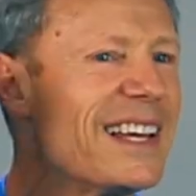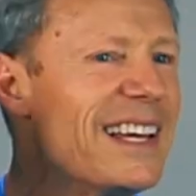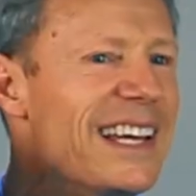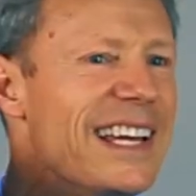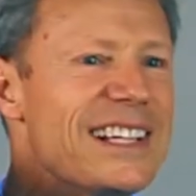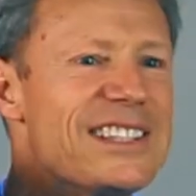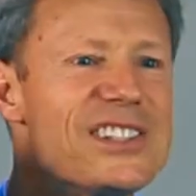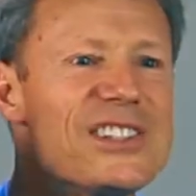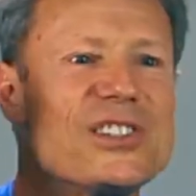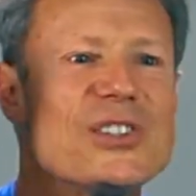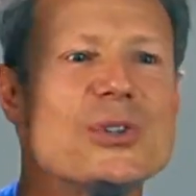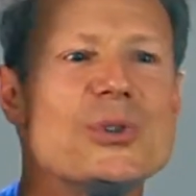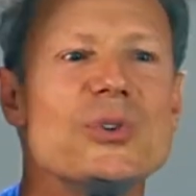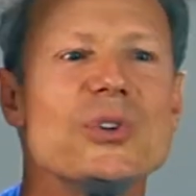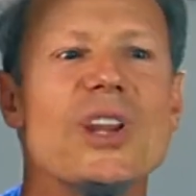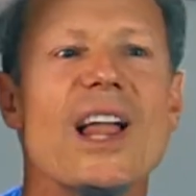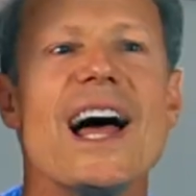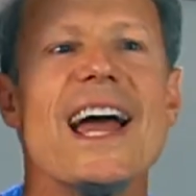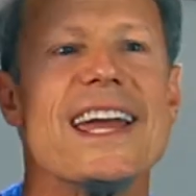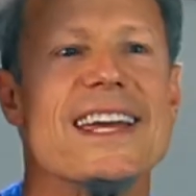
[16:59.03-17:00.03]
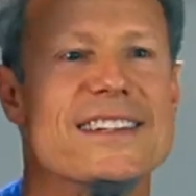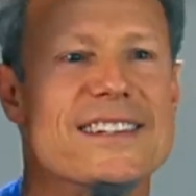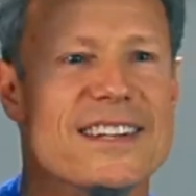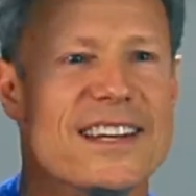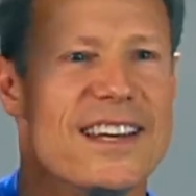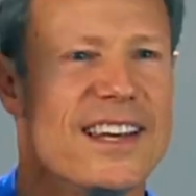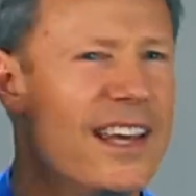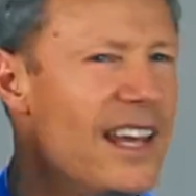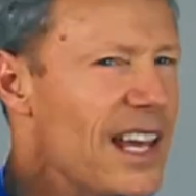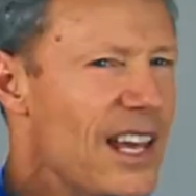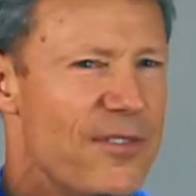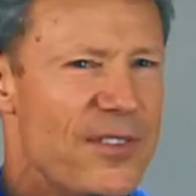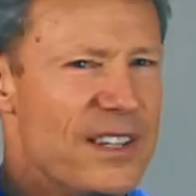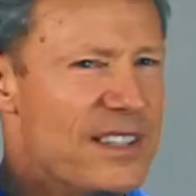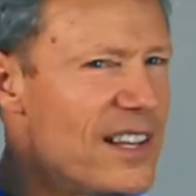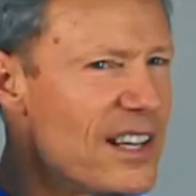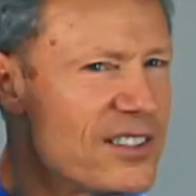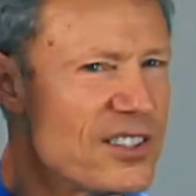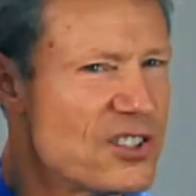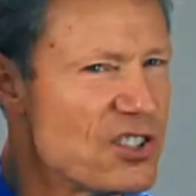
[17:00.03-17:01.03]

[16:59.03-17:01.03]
It's too light. If it doesn't